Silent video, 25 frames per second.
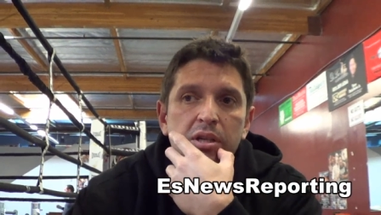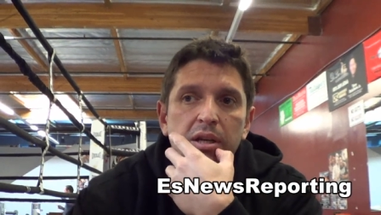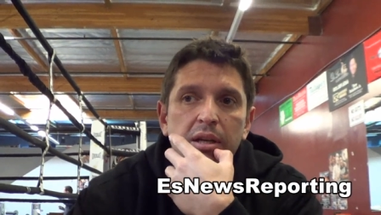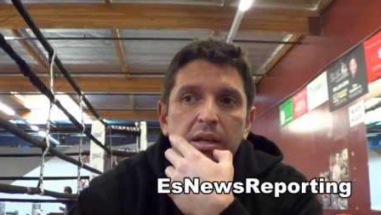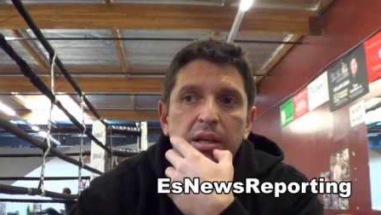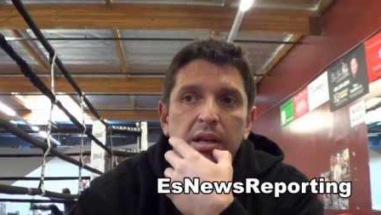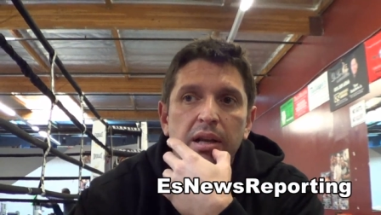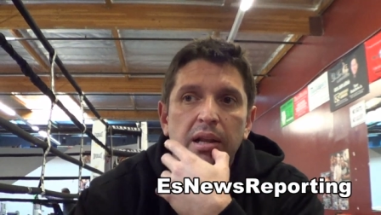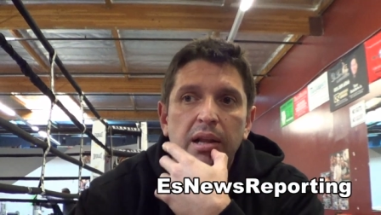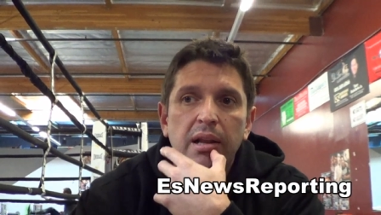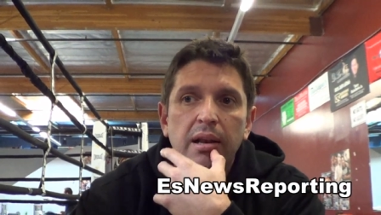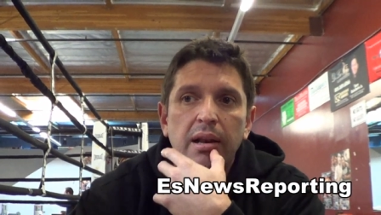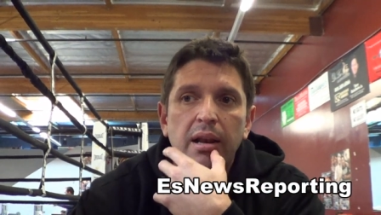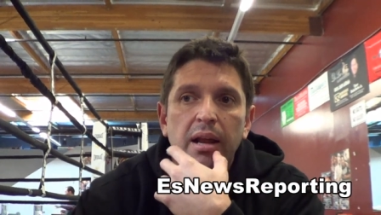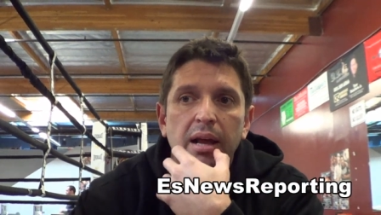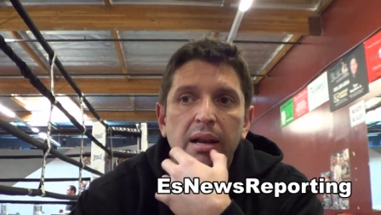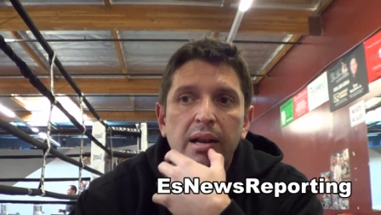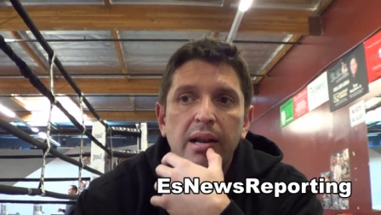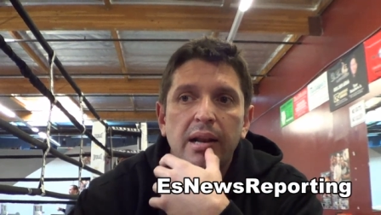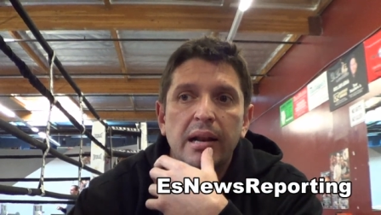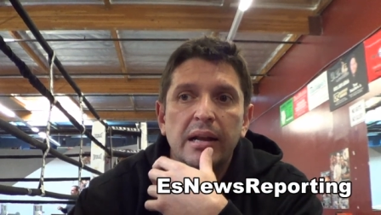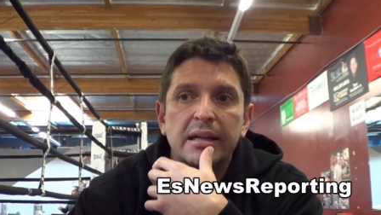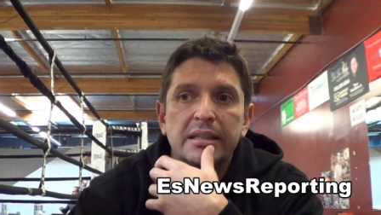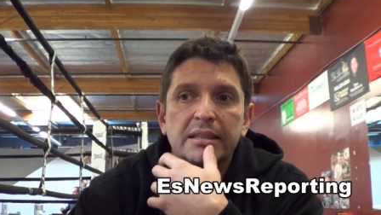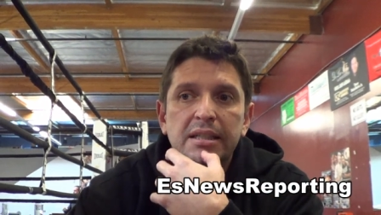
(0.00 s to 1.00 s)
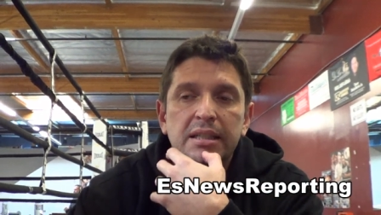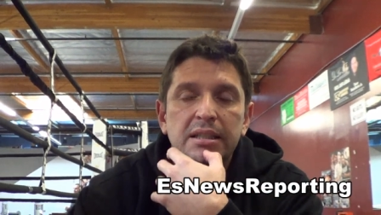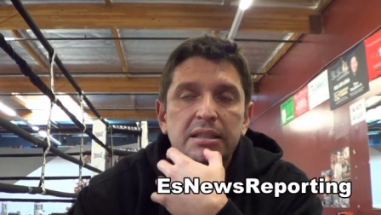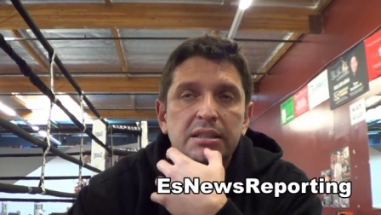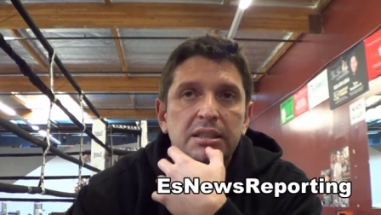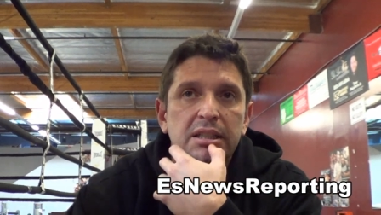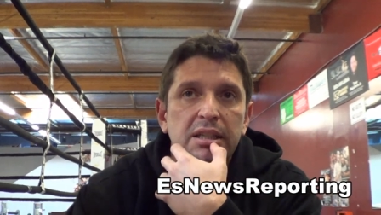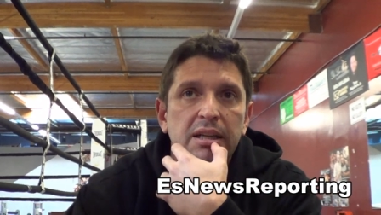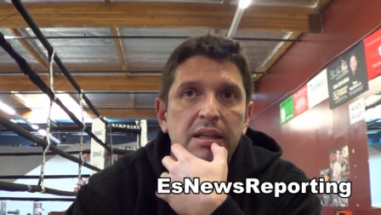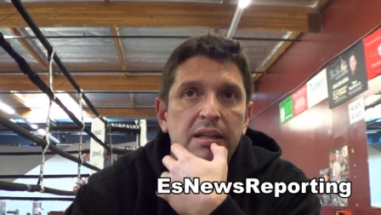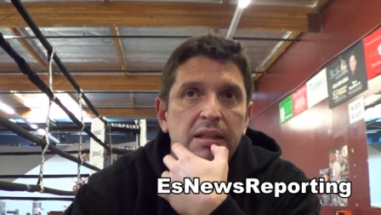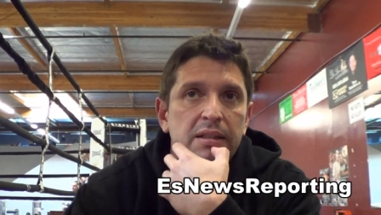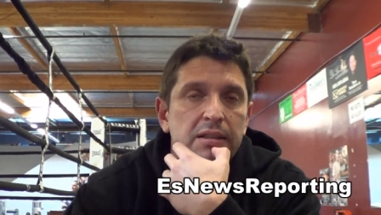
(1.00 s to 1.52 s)
and I didn't
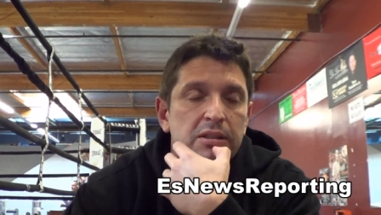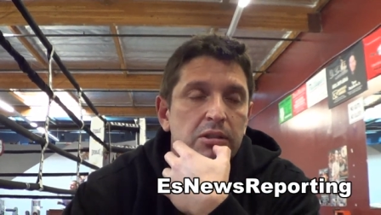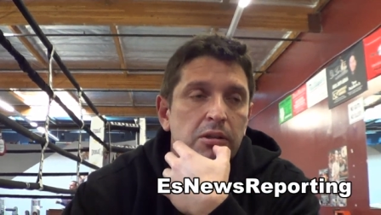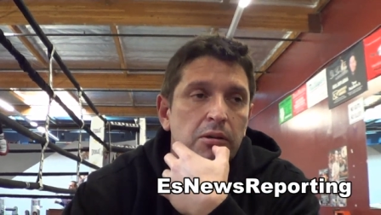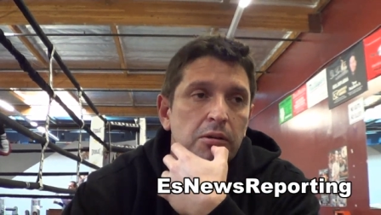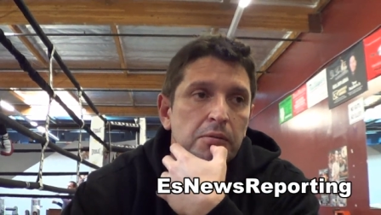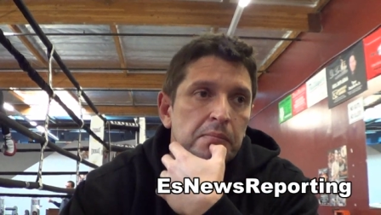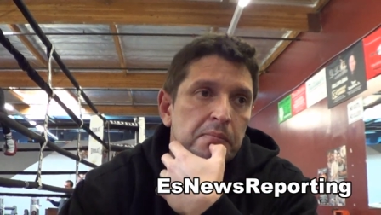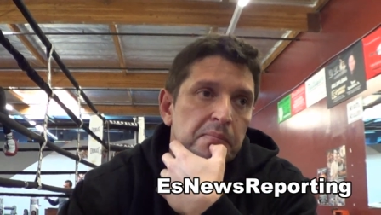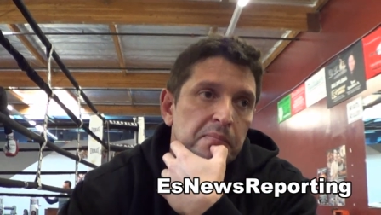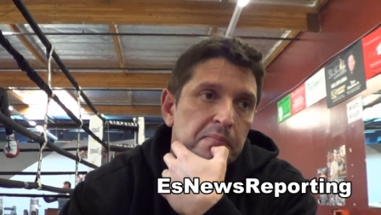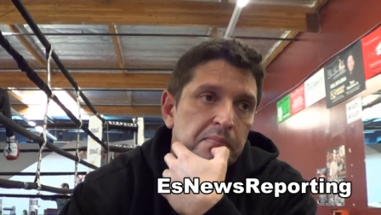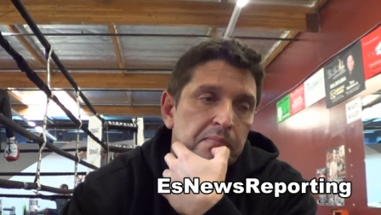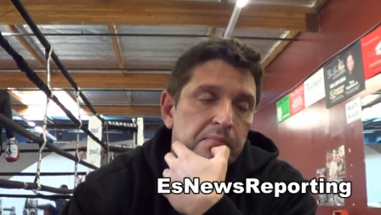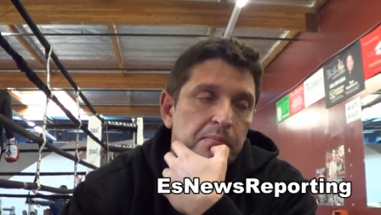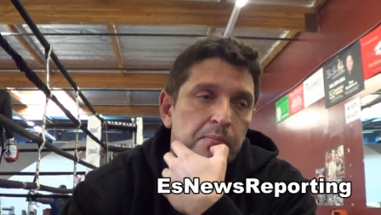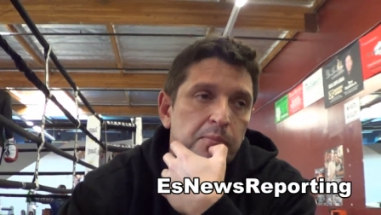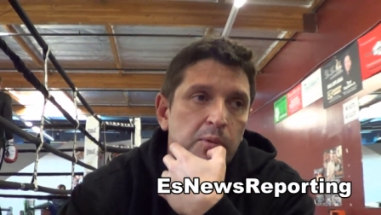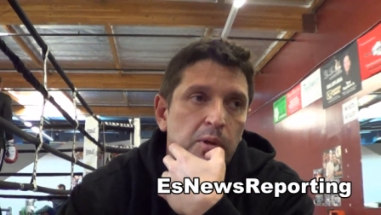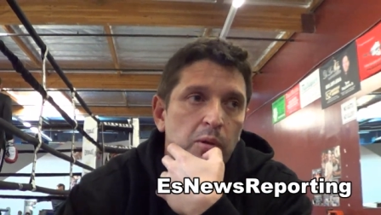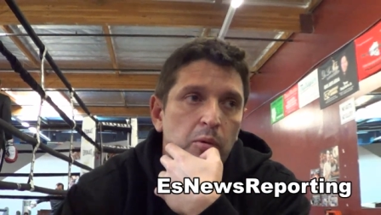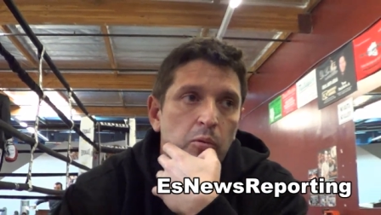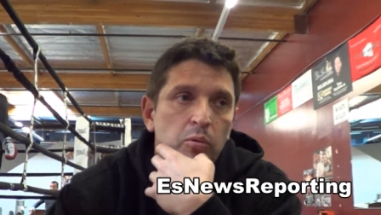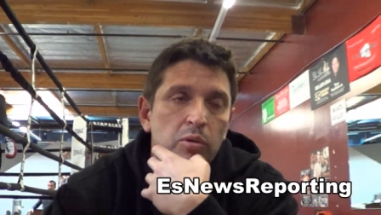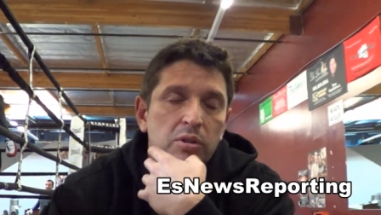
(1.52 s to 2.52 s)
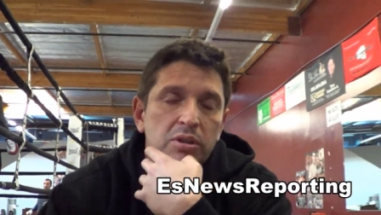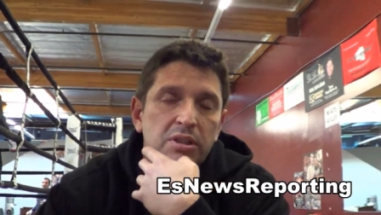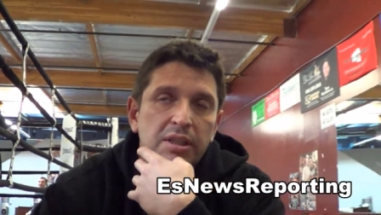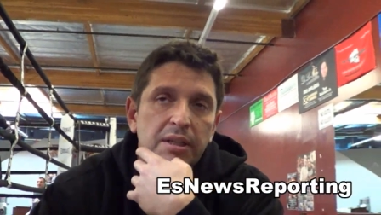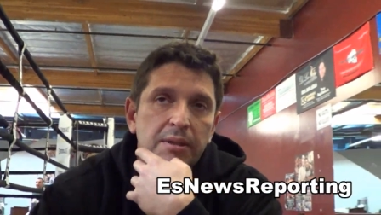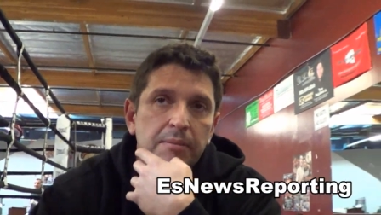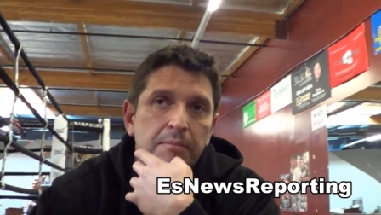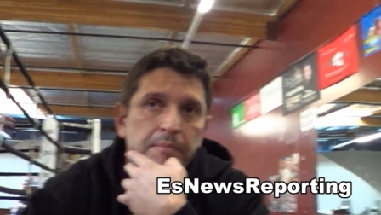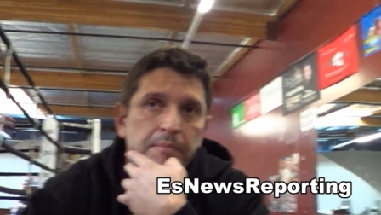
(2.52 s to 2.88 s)
see it, so we'll see.